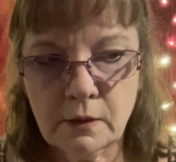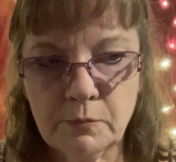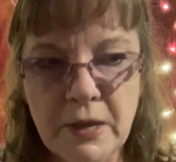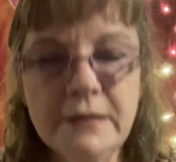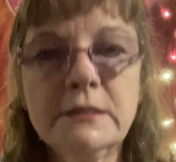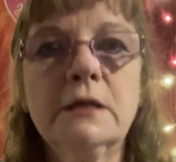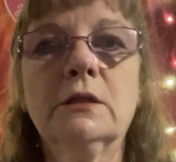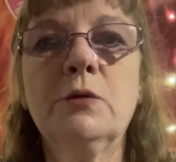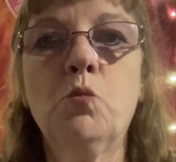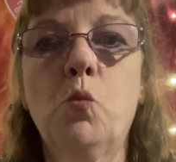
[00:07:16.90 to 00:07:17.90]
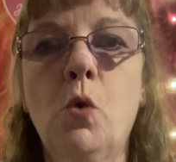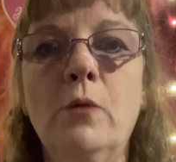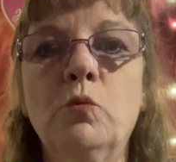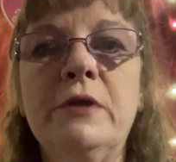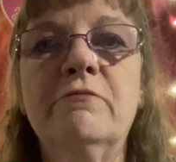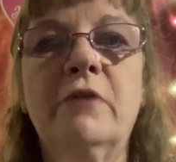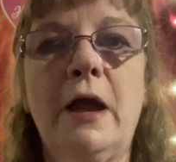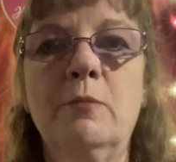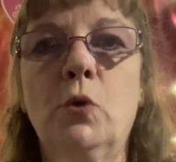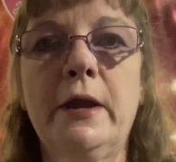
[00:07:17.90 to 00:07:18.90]
Basically what we
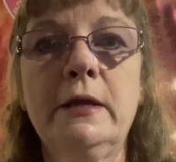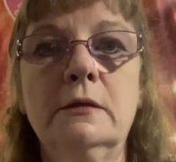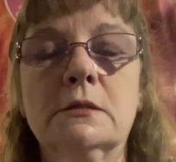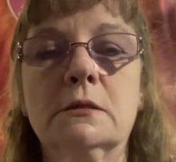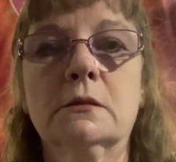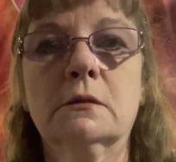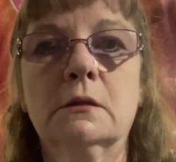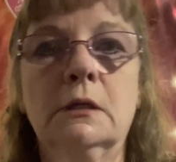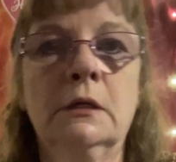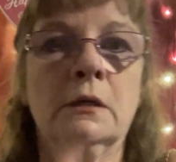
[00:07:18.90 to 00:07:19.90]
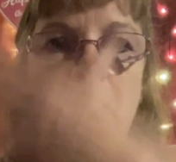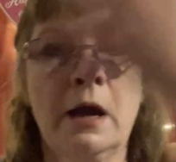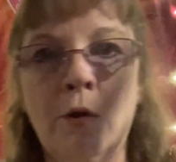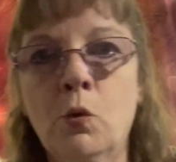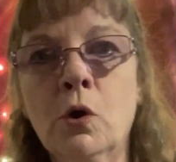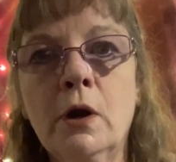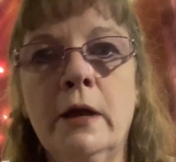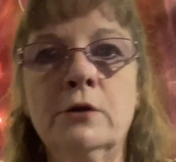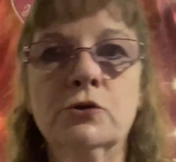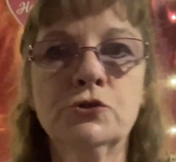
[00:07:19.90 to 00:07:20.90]
vibrate in our
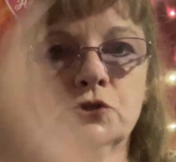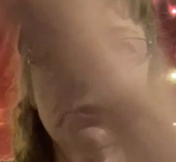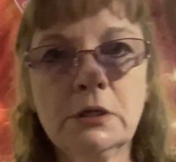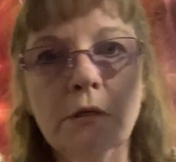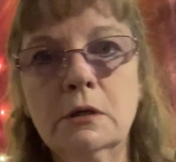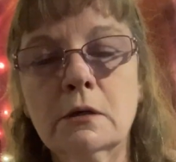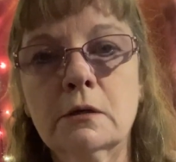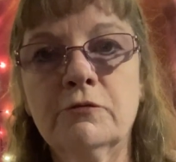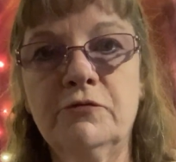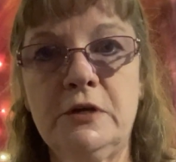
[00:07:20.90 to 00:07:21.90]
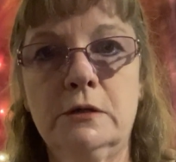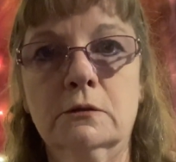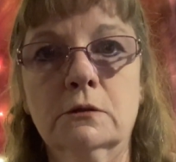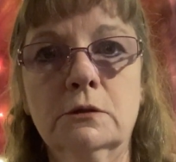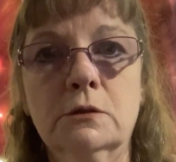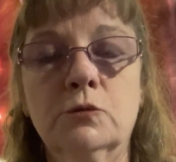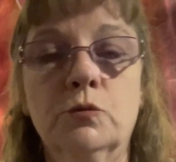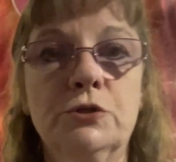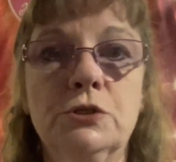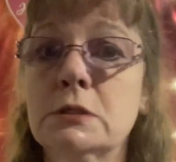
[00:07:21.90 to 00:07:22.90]
energy field,
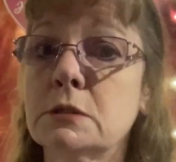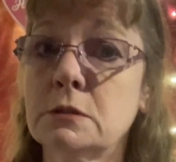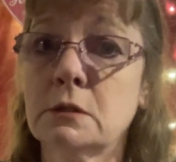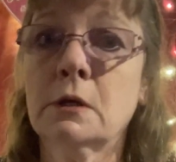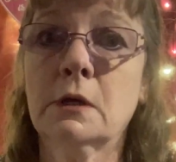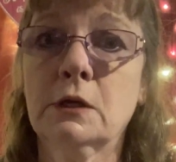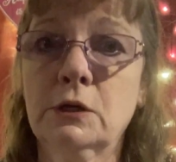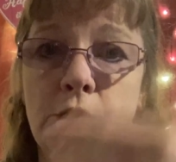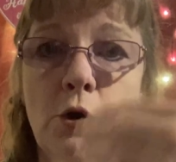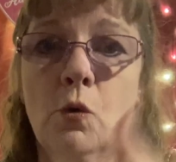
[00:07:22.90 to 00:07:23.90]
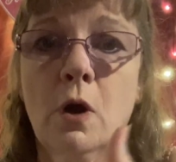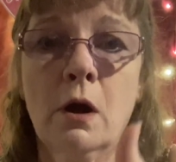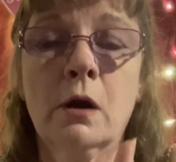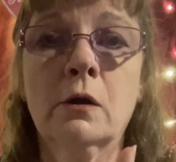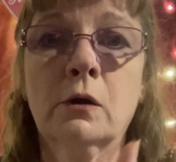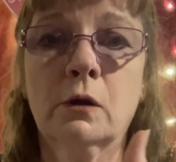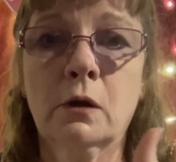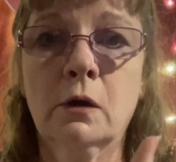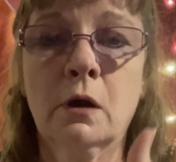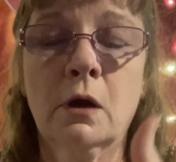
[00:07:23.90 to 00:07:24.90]
which is, you know, our
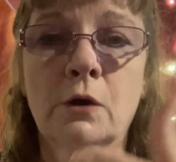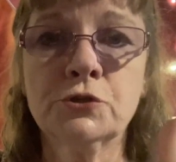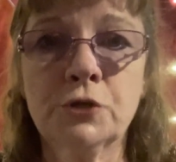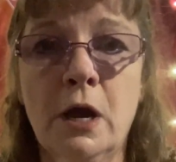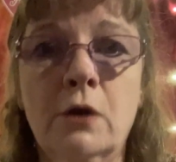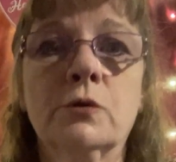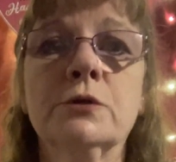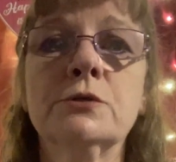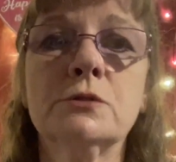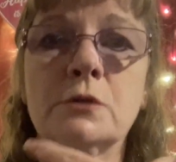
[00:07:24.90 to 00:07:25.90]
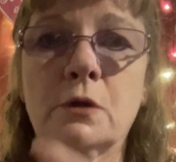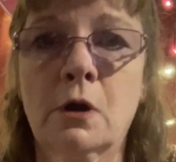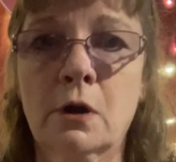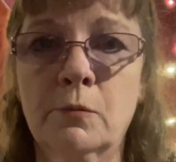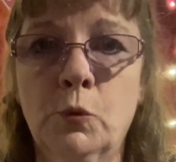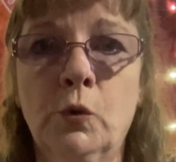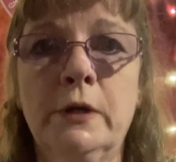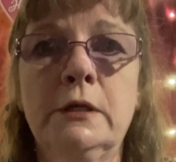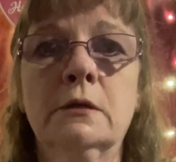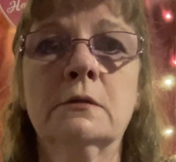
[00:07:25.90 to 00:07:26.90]
chakras, our
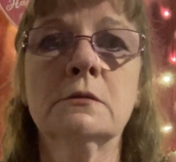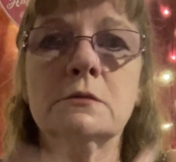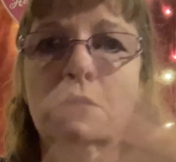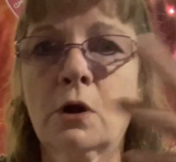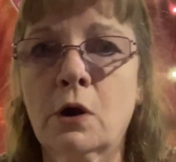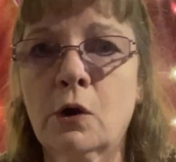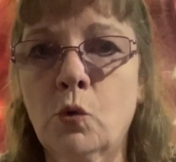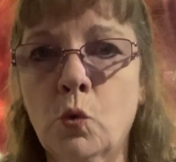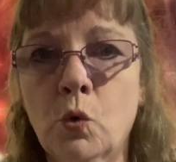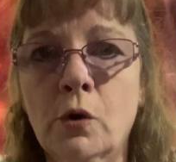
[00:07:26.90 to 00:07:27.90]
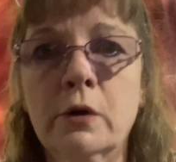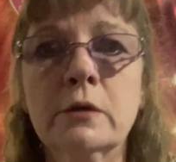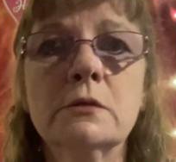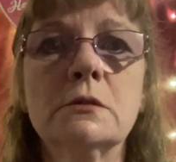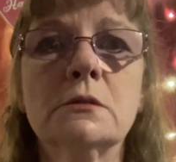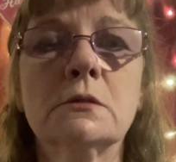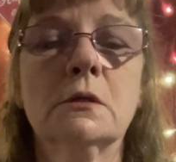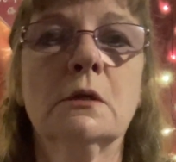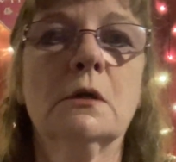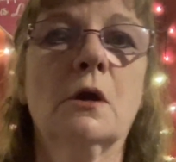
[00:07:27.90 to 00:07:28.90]
meridians, our auras,
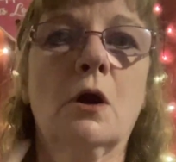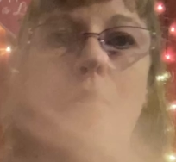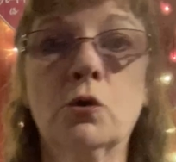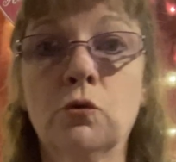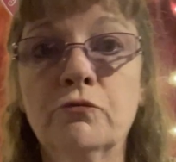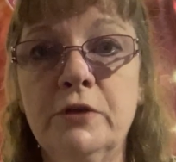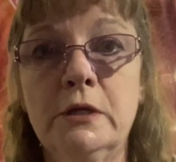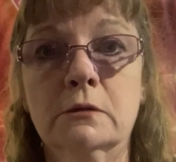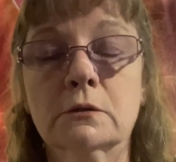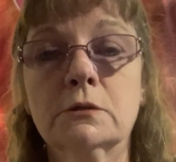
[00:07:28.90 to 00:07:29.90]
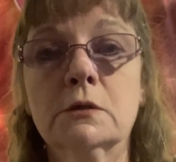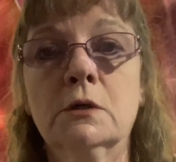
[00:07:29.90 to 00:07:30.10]
our whole field.